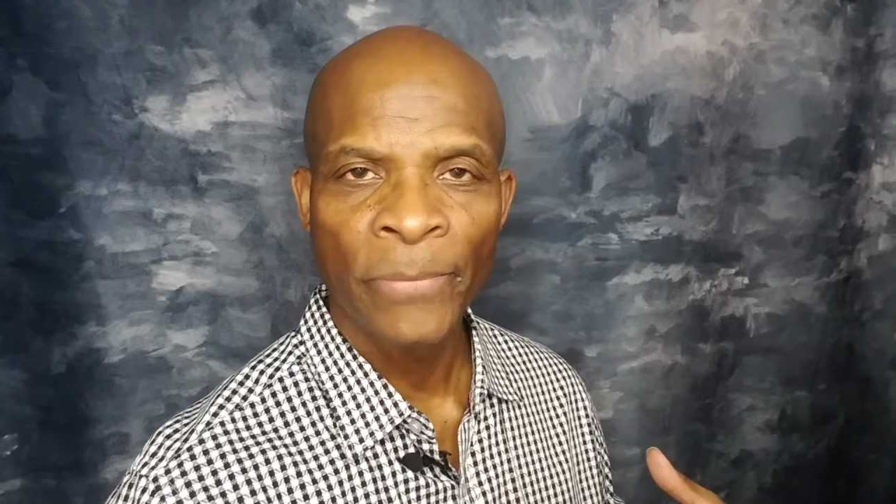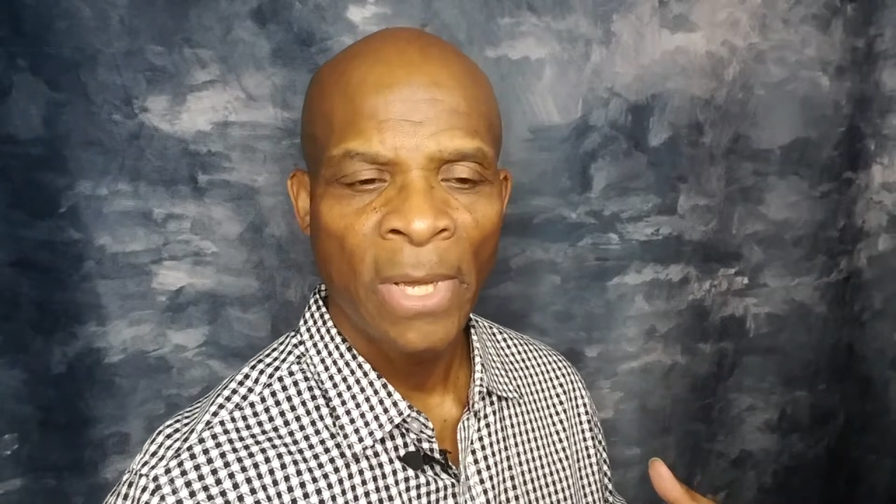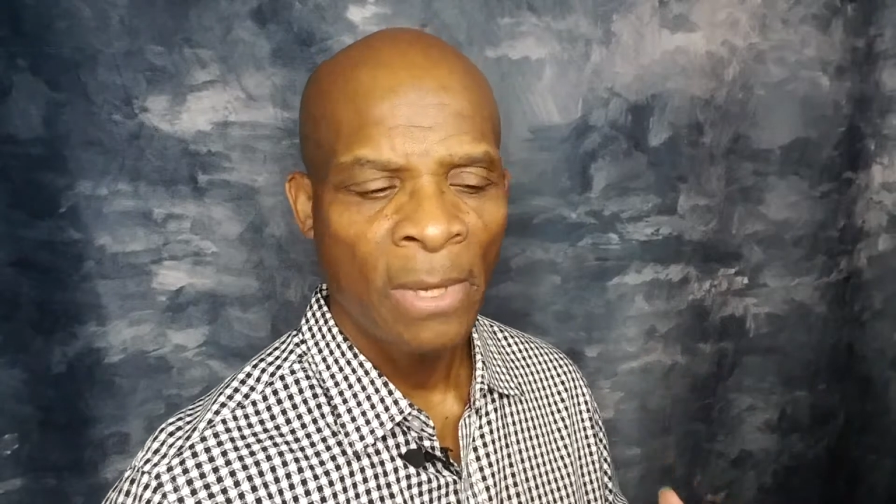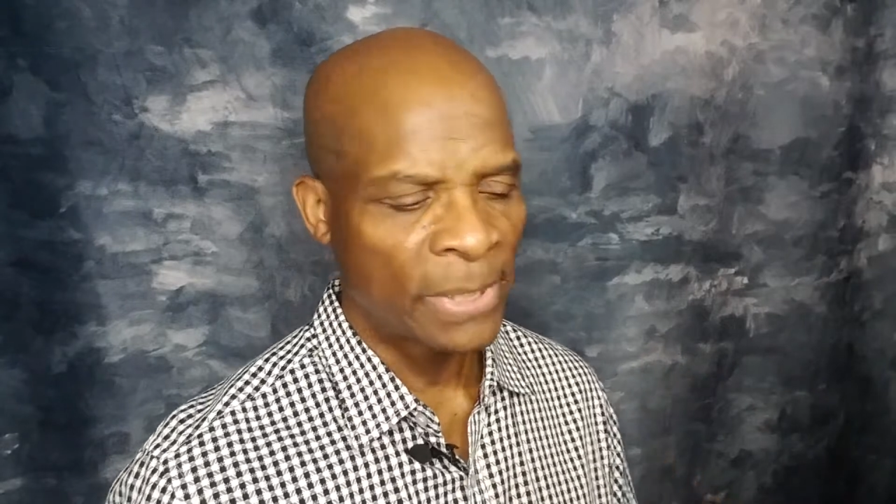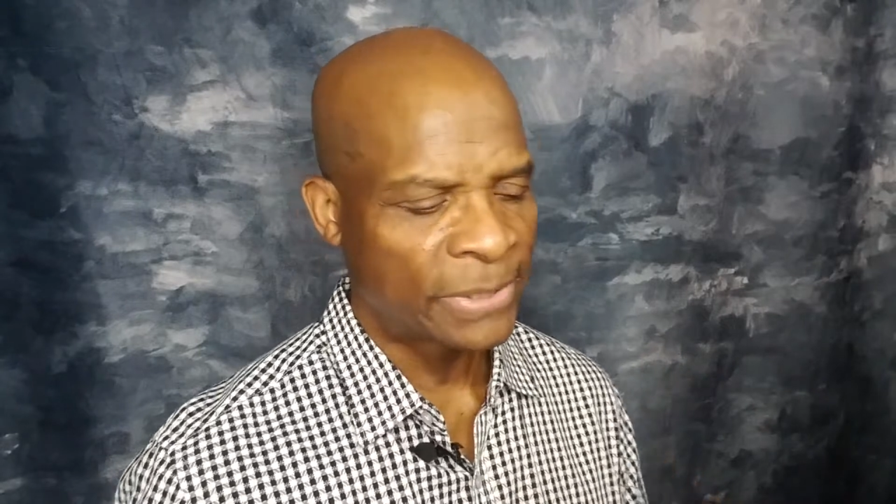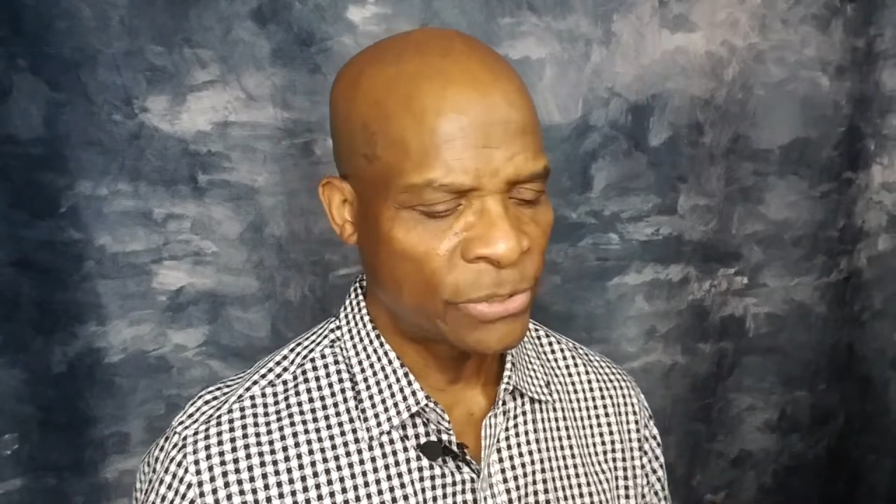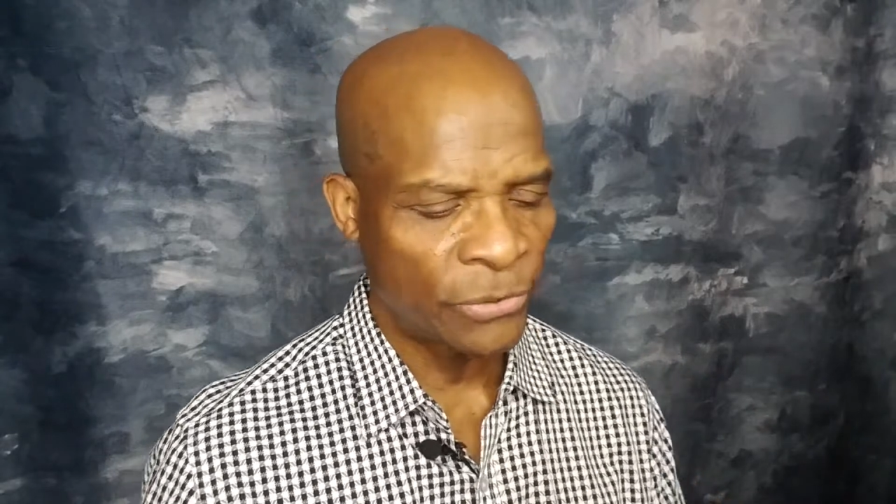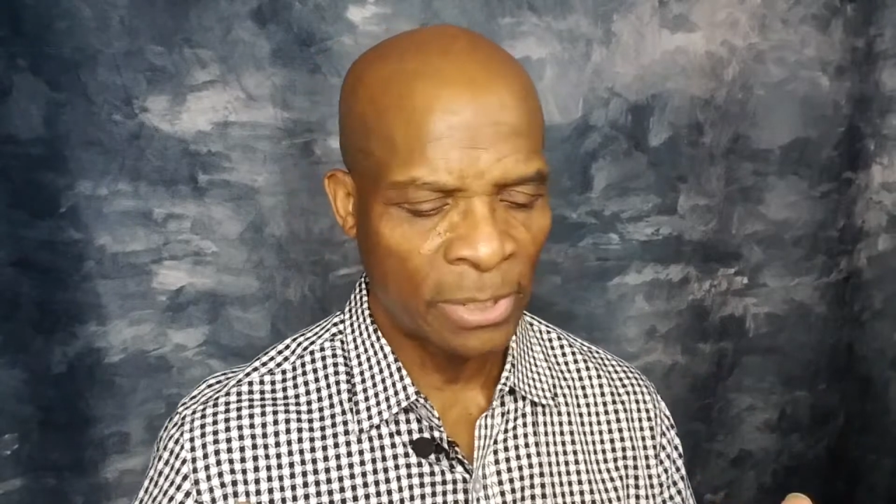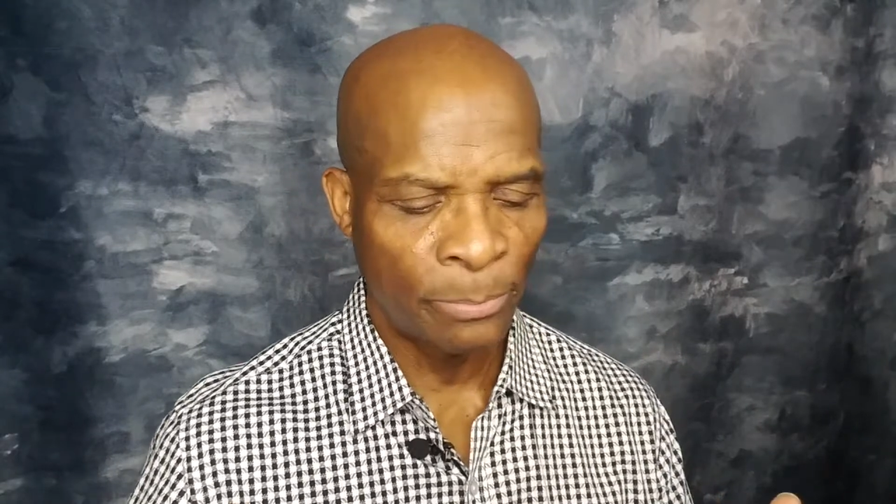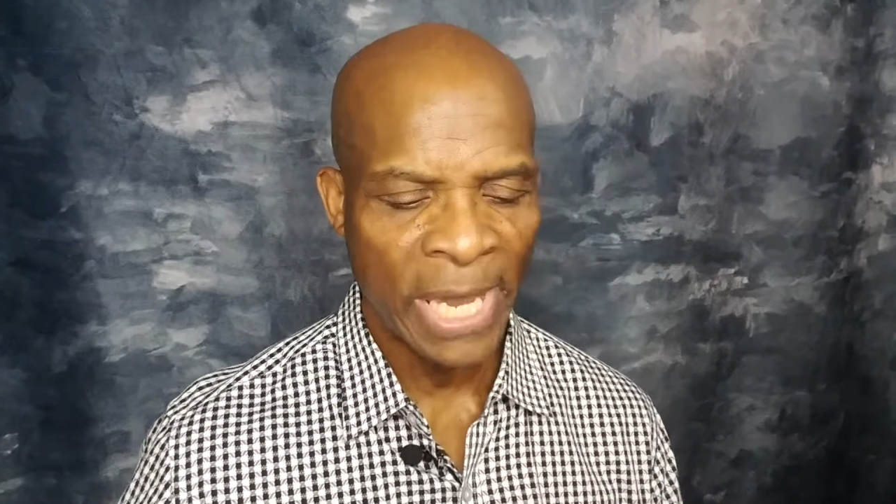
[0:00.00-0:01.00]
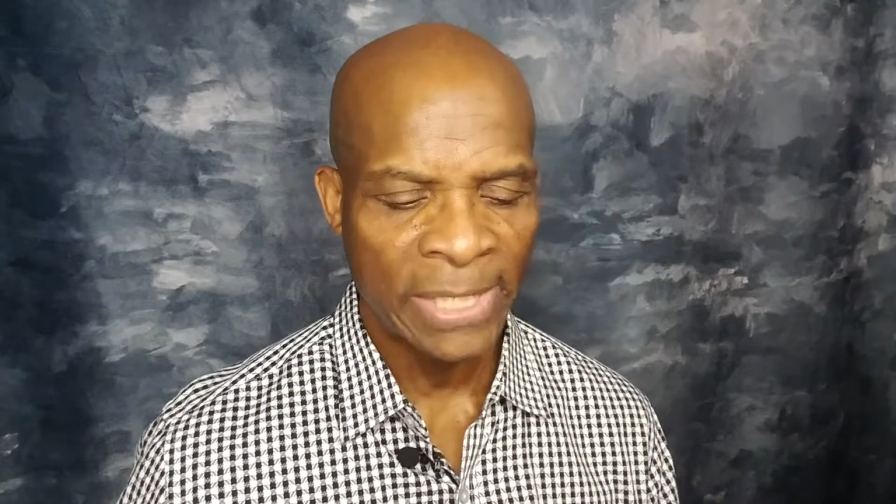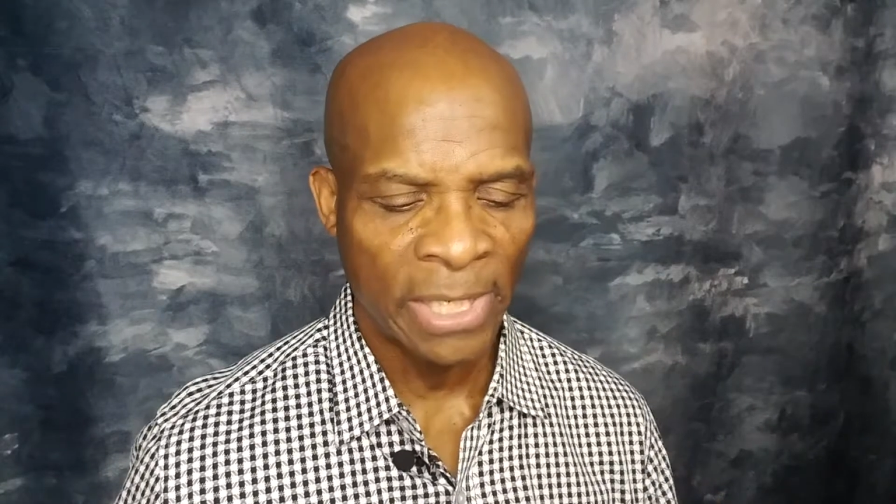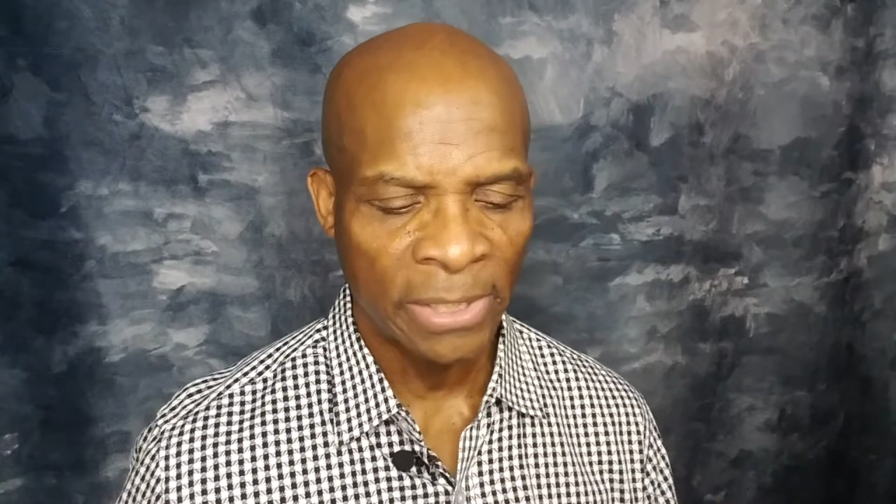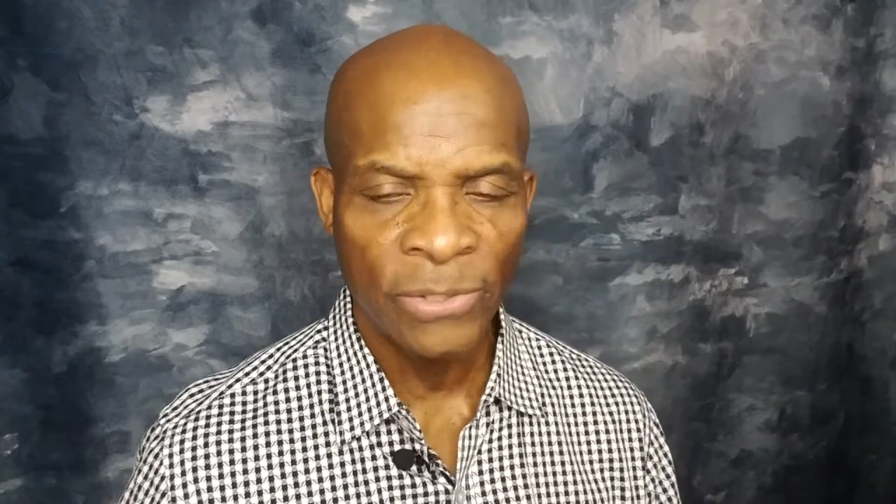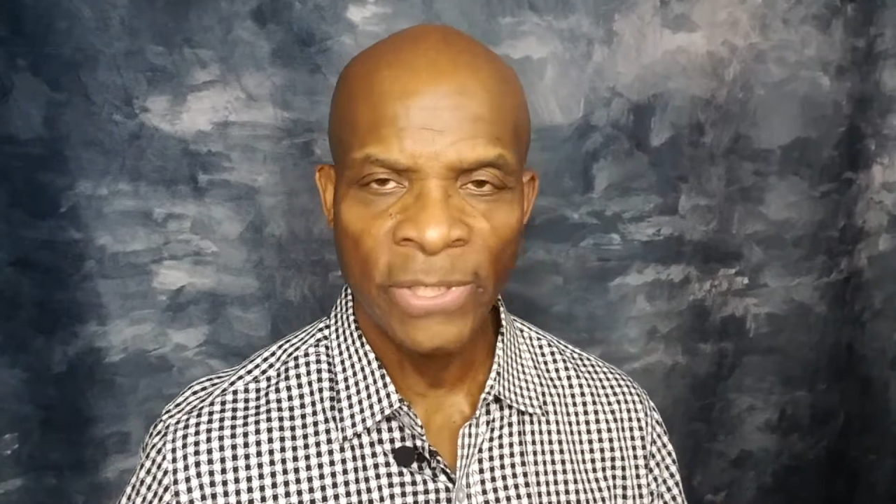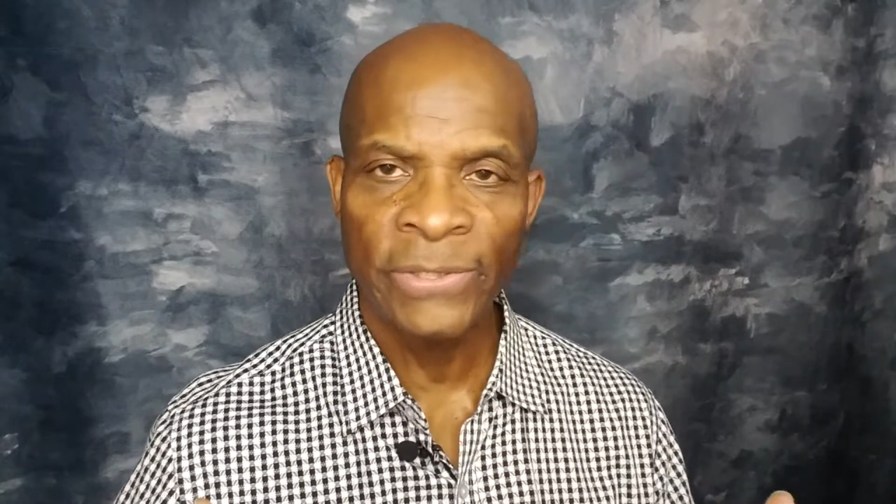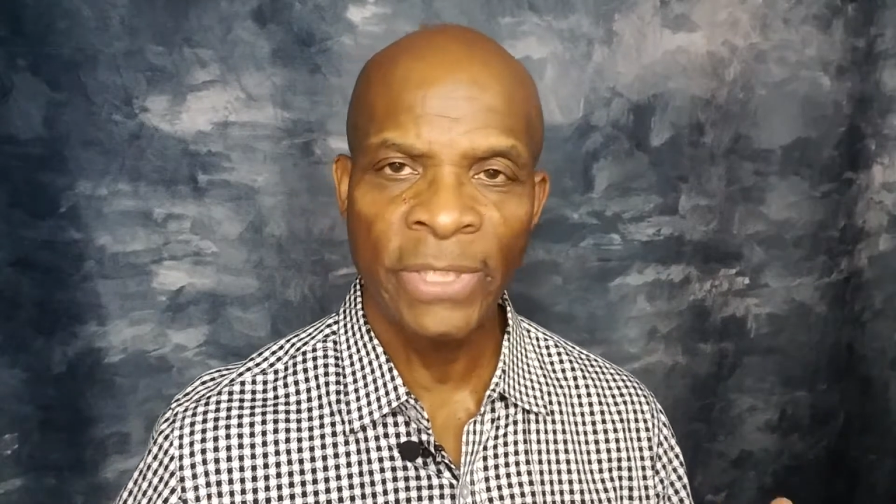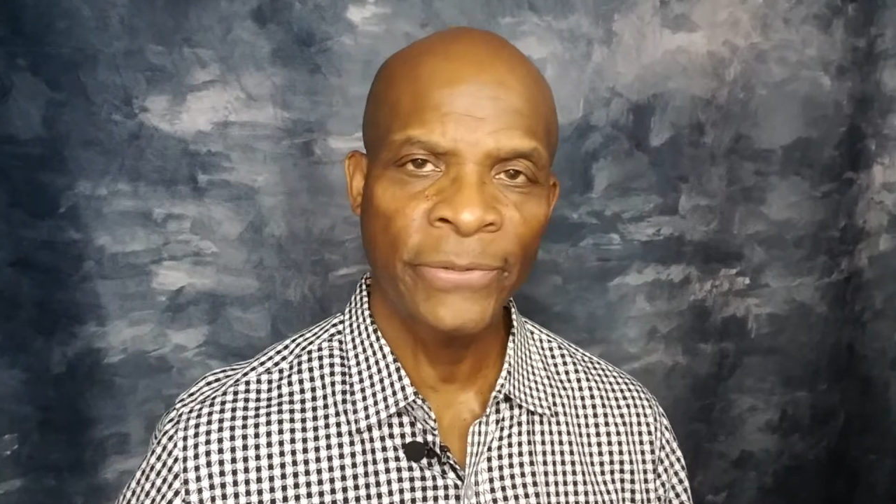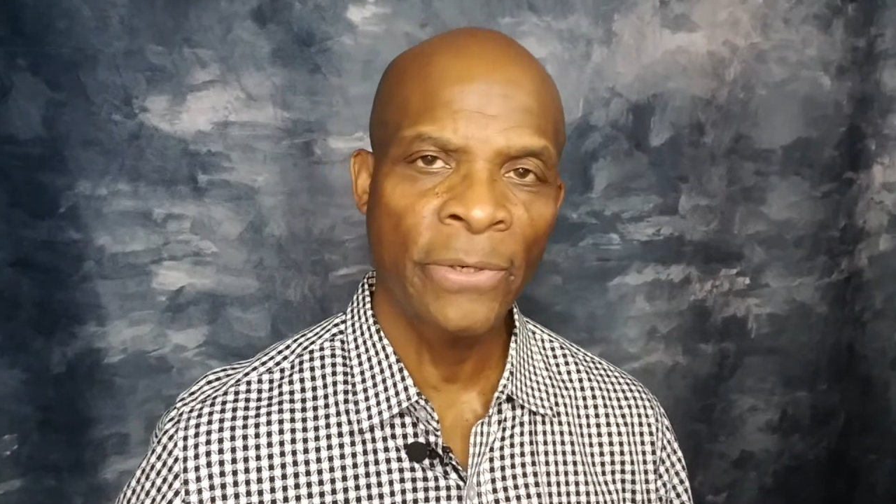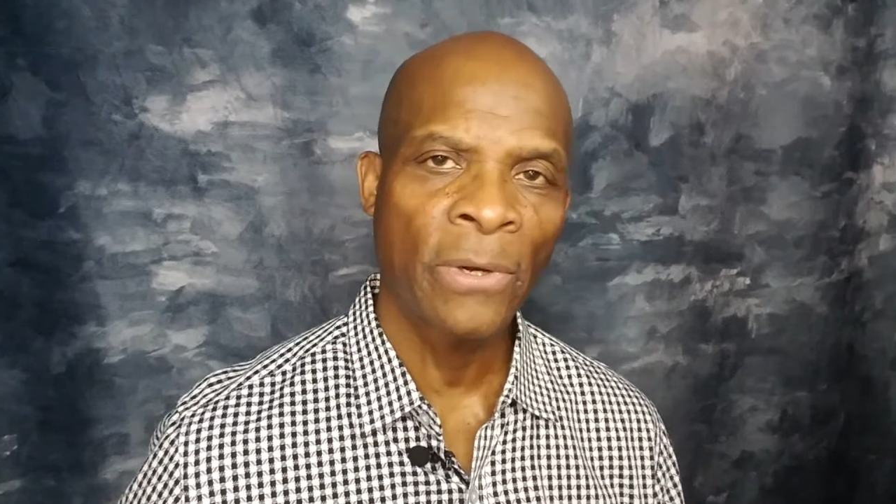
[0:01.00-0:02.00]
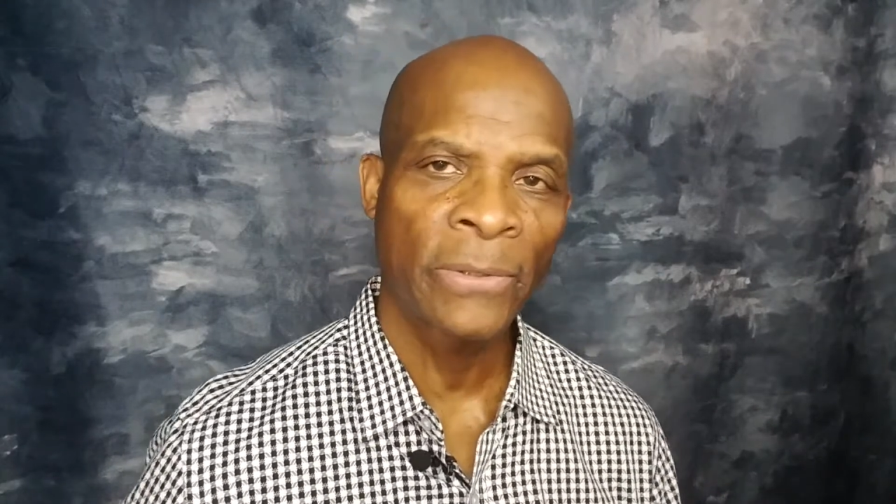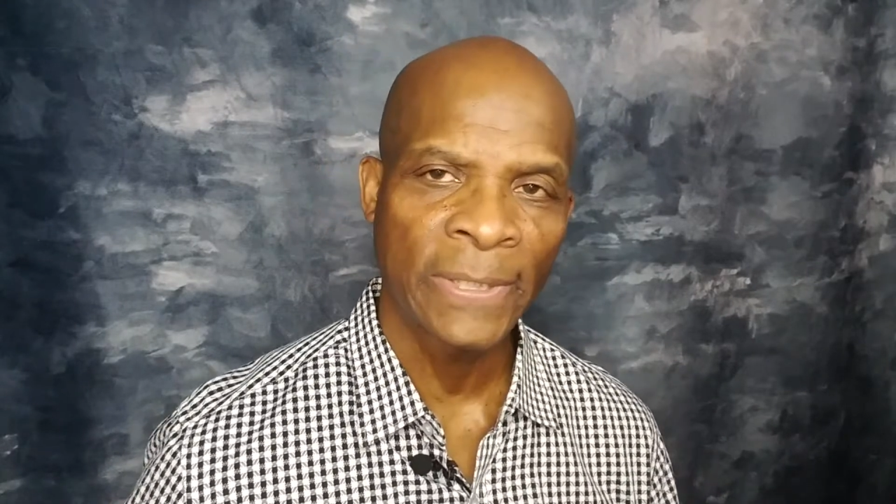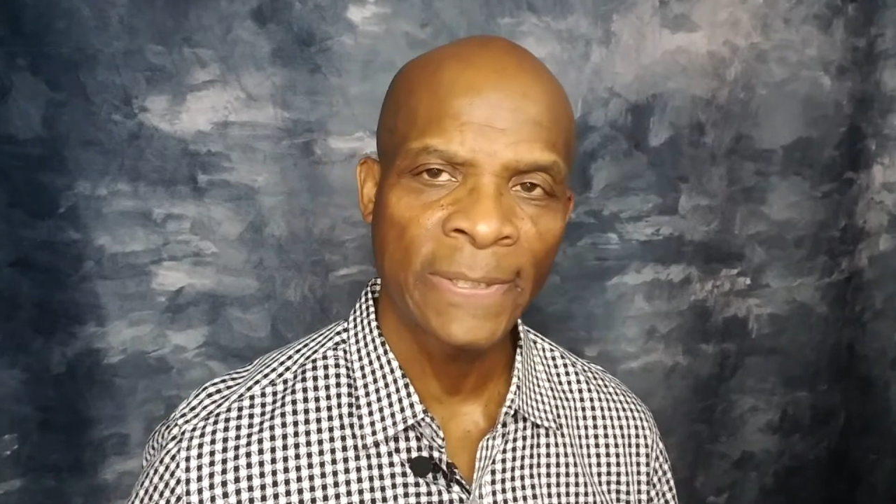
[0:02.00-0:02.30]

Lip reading: But since you get a paycheck, you just sit there on it.